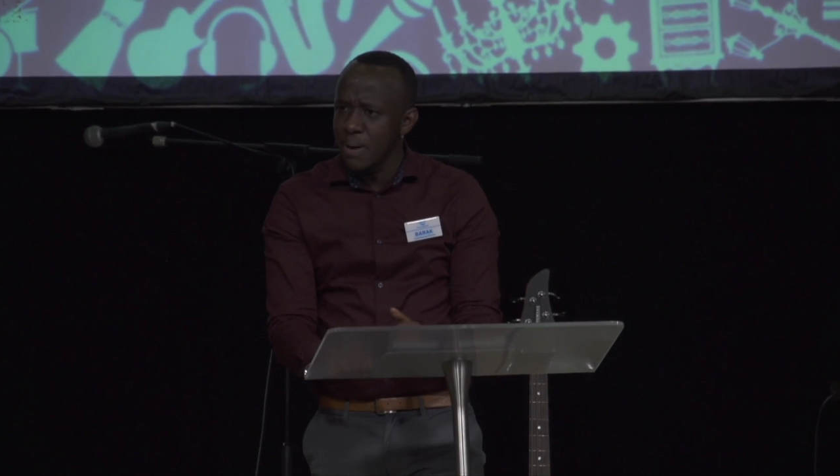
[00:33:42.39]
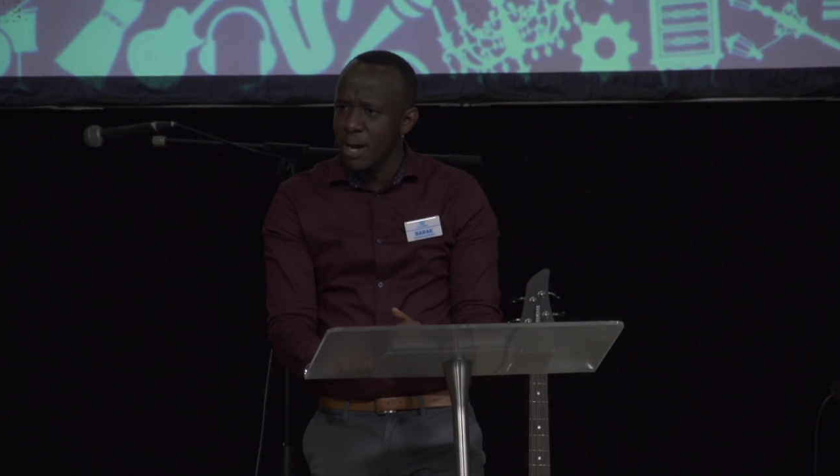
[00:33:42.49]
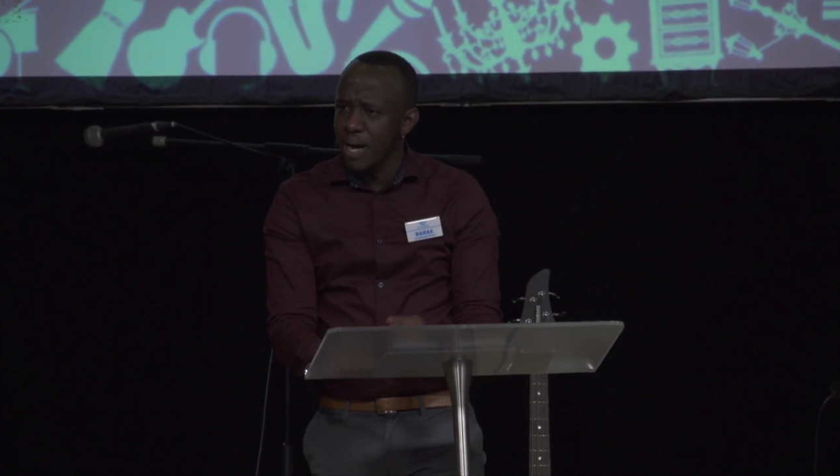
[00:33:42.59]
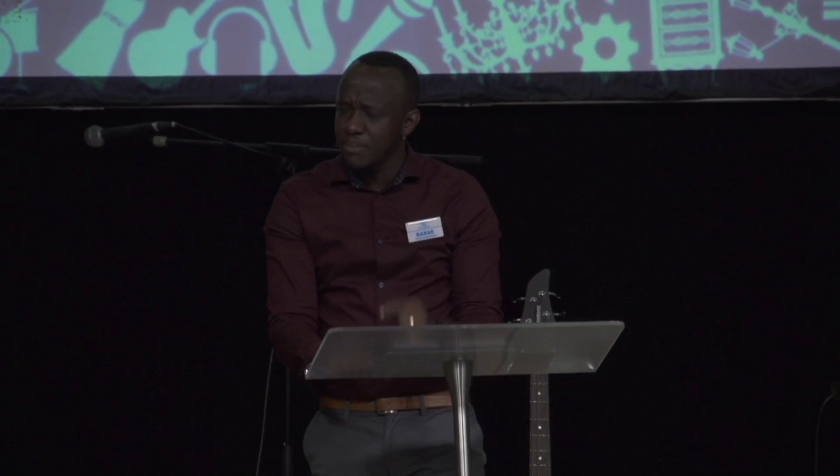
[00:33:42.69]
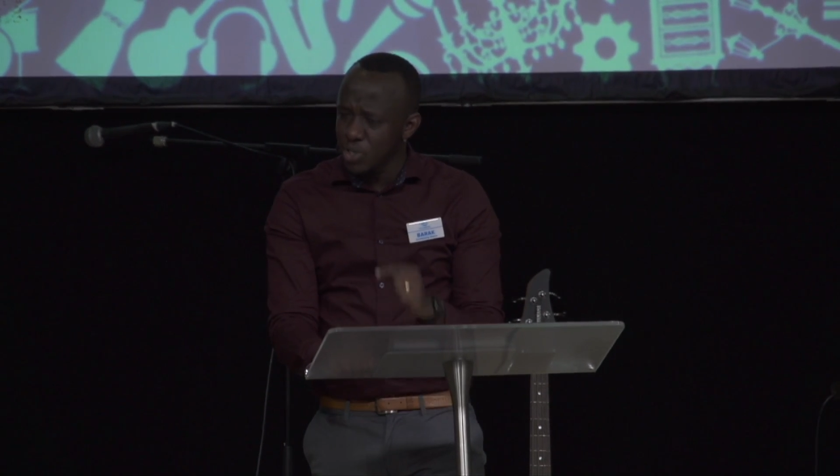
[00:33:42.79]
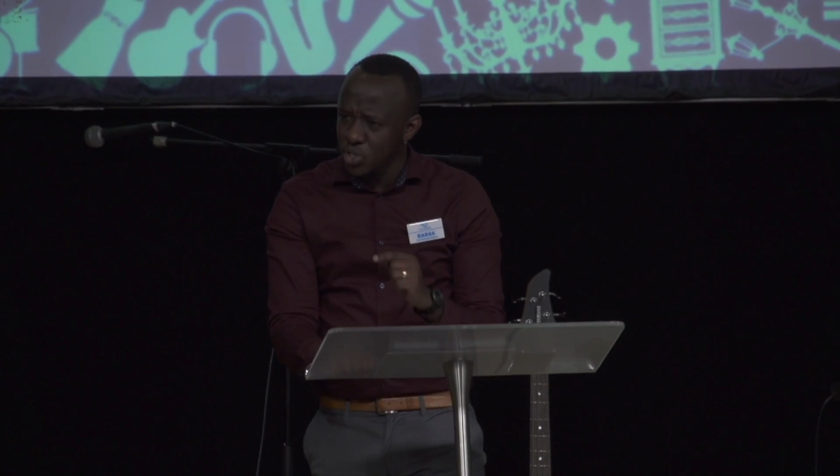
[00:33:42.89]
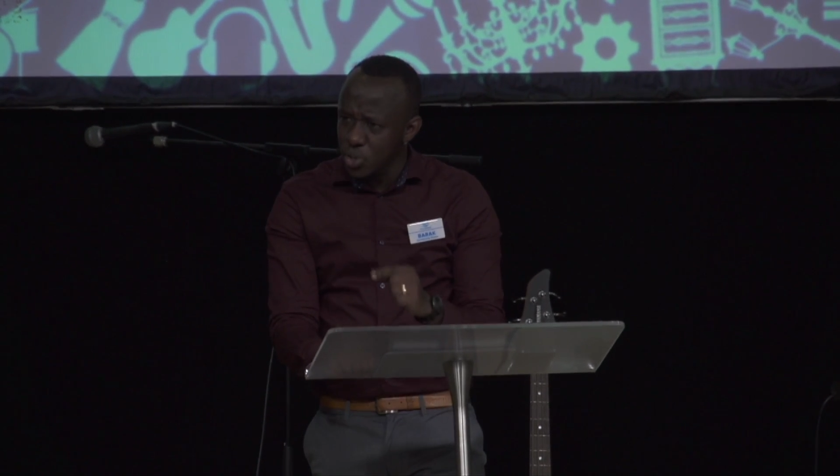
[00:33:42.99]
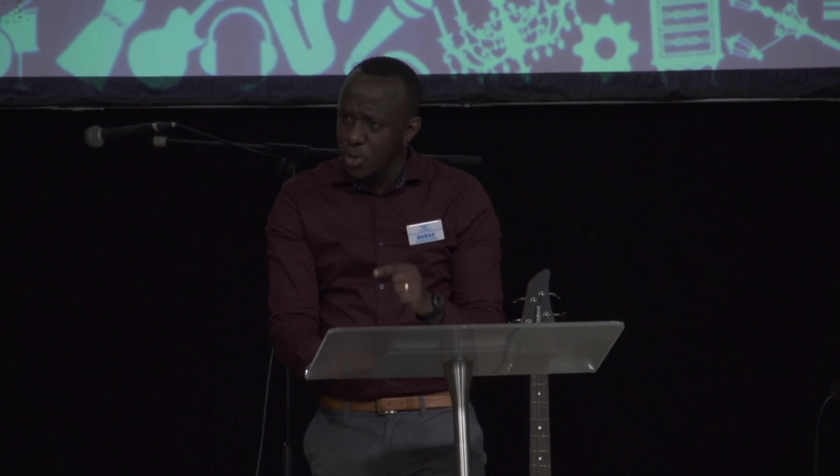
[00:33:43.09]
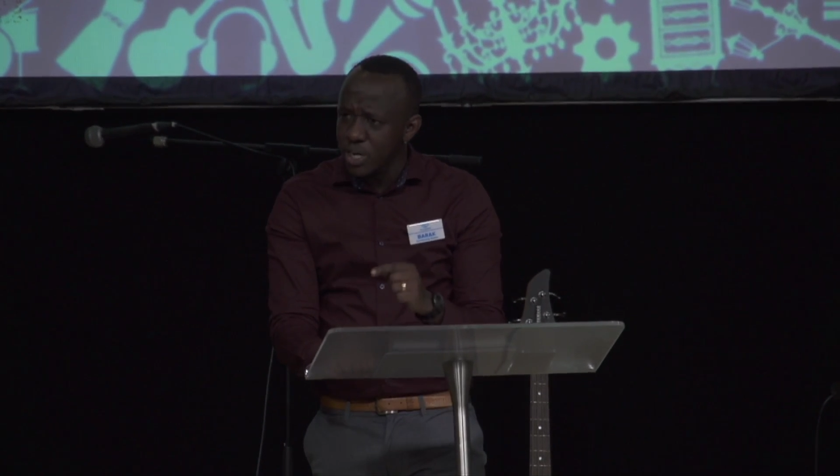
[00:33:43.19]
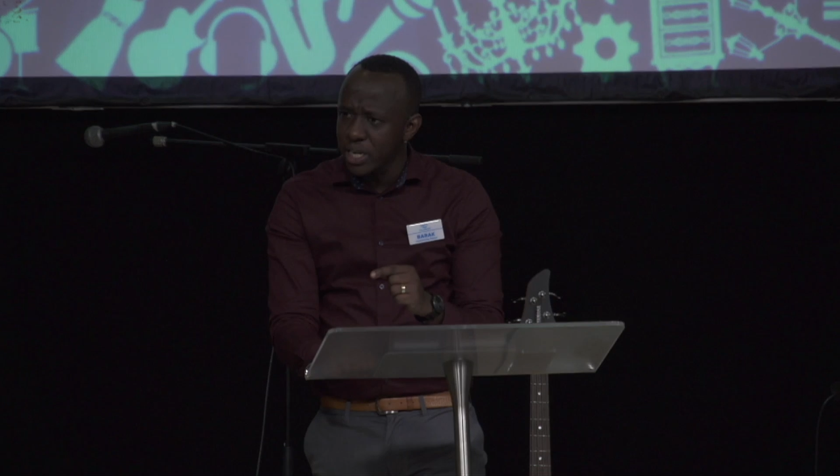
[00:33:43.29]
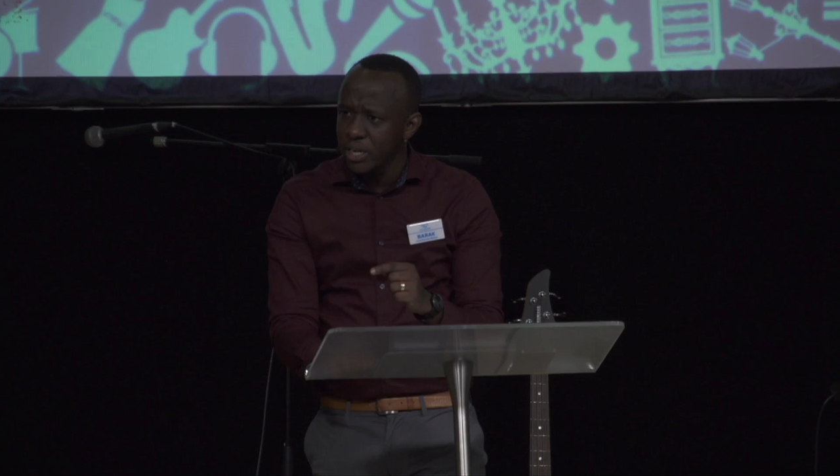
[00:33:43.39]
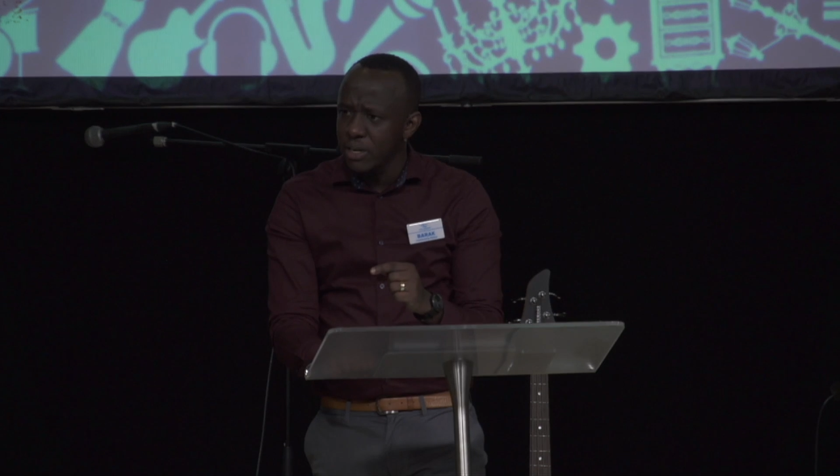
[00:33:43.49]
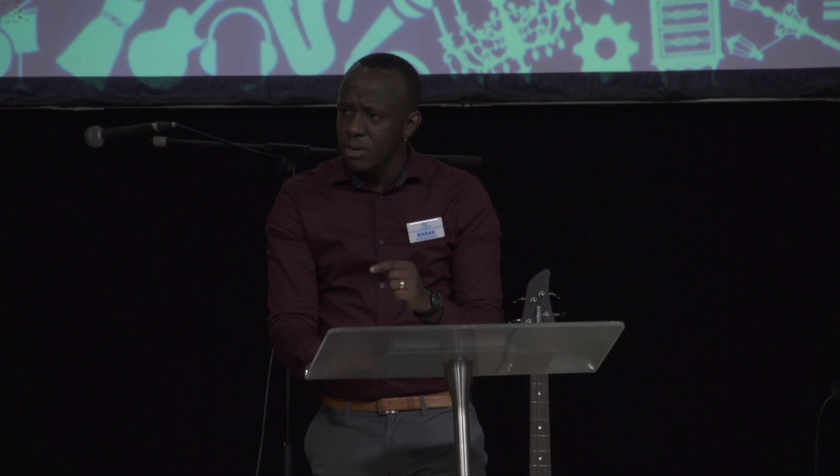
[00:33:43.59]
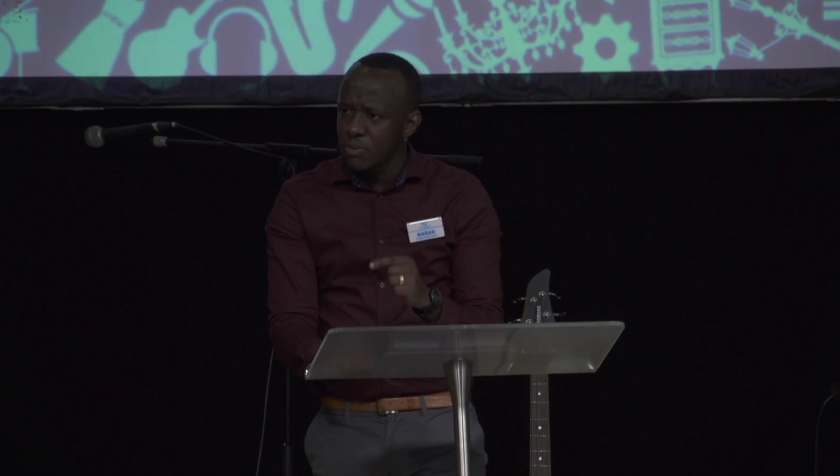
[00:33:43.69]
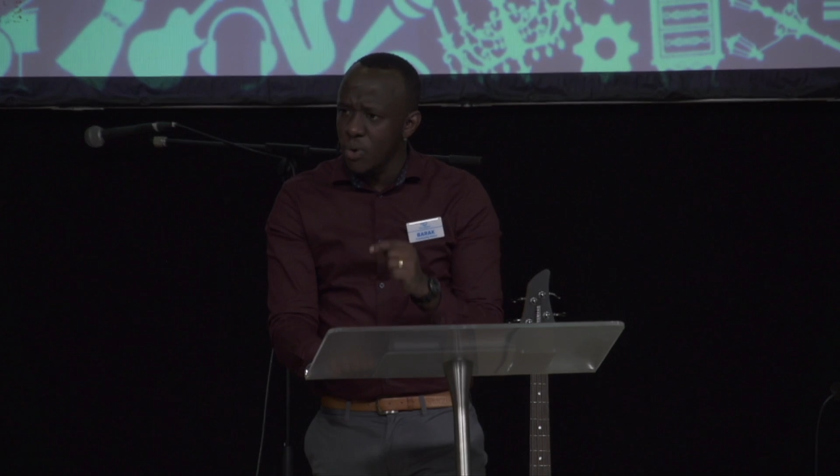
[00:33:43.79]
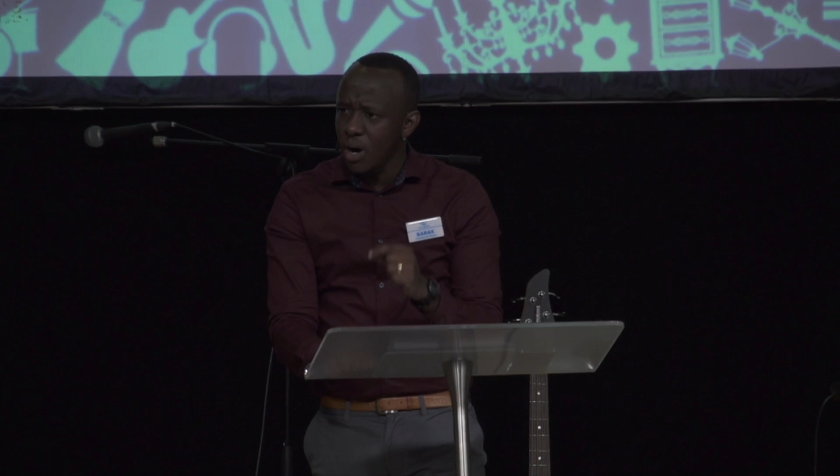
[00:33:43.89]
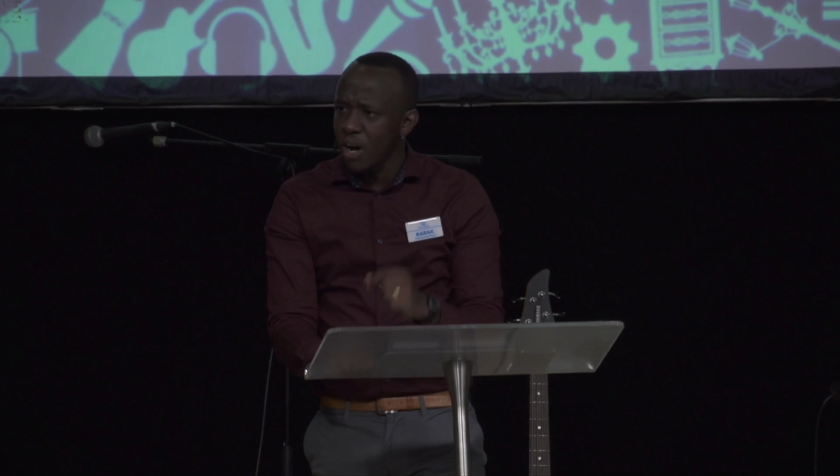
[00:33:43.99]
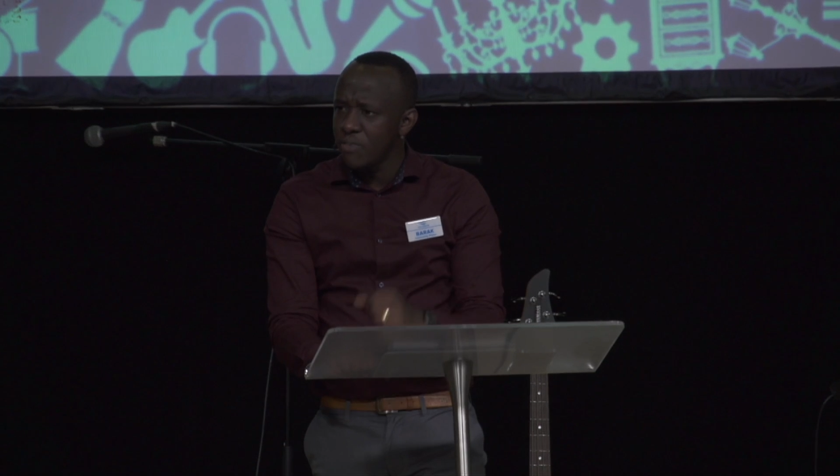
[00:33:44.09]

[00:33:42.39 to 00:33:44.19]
I'm sorry for how